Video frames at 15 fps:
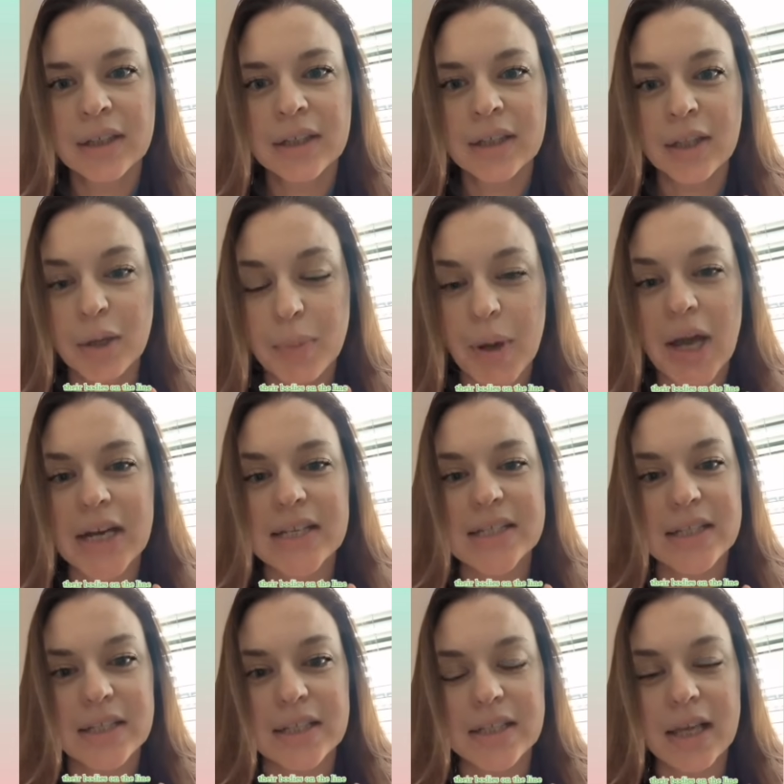their bodies
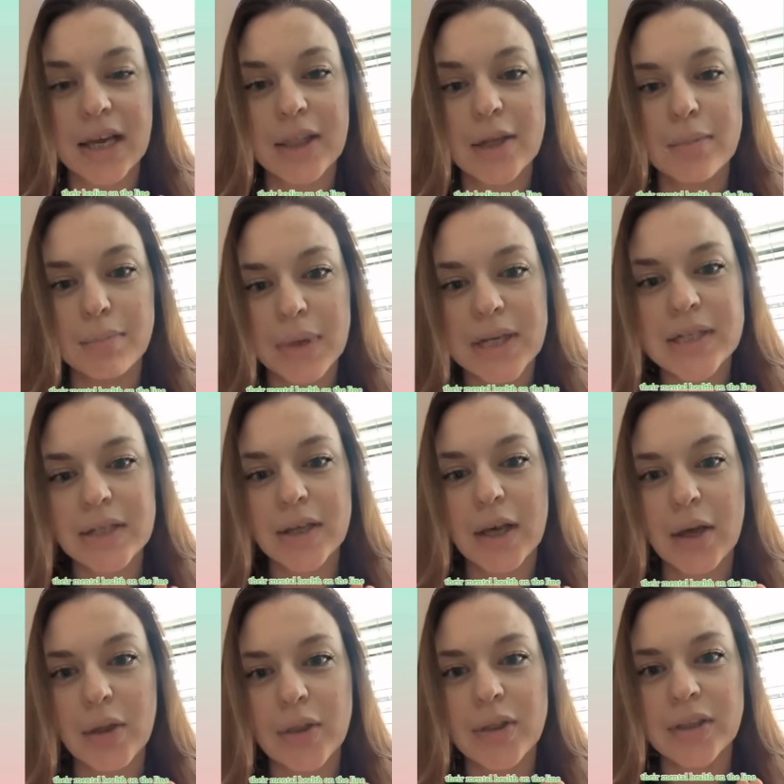on the line, their mental
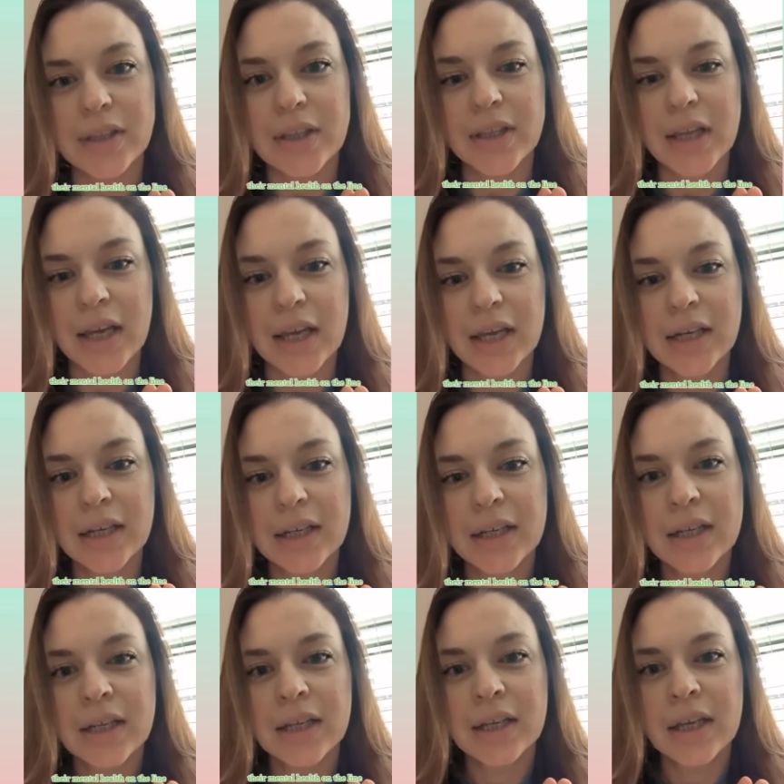health on the line,
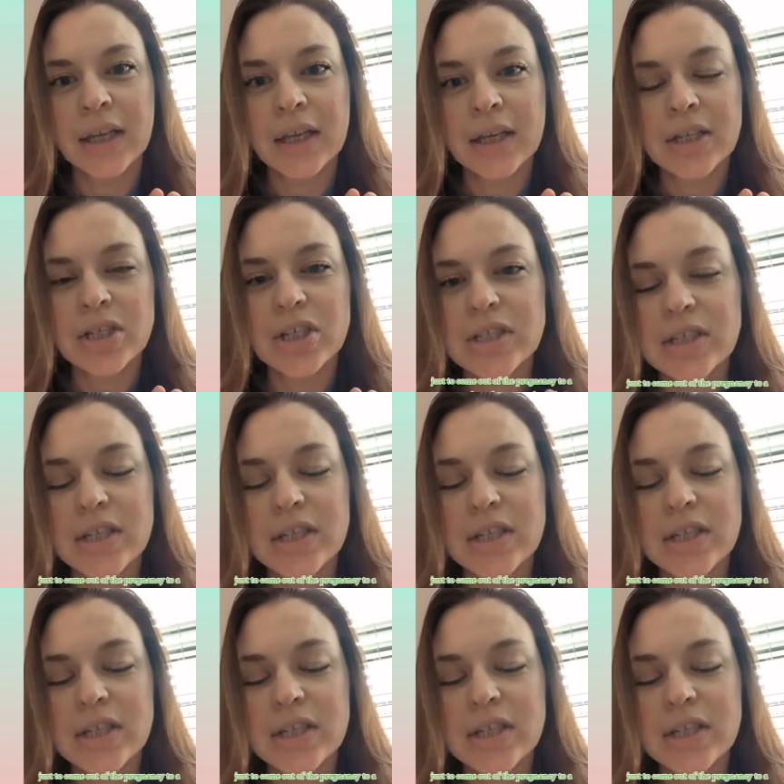just to